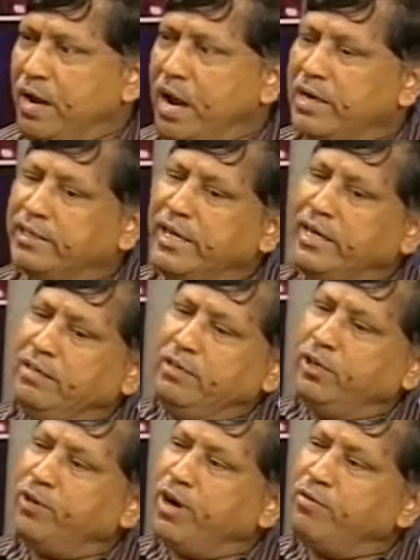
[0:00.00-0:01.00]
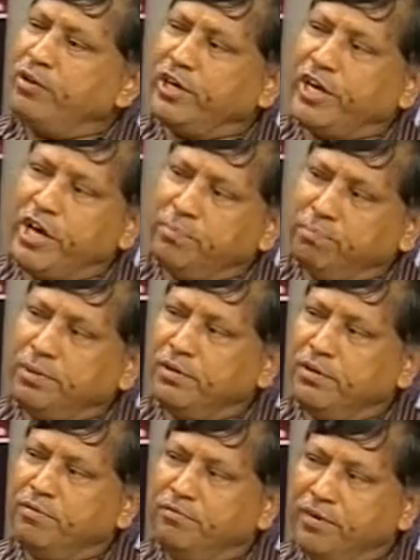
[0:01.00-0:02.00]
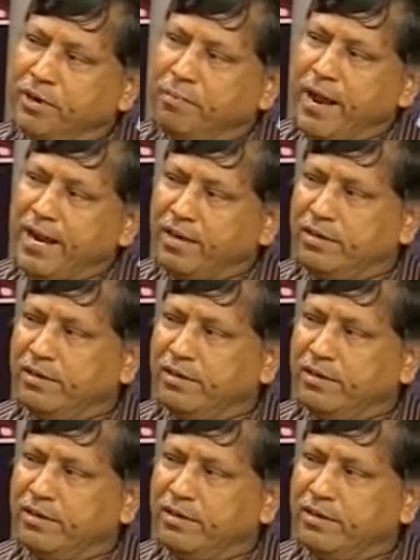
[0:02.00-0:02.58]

And then you have to keep feedback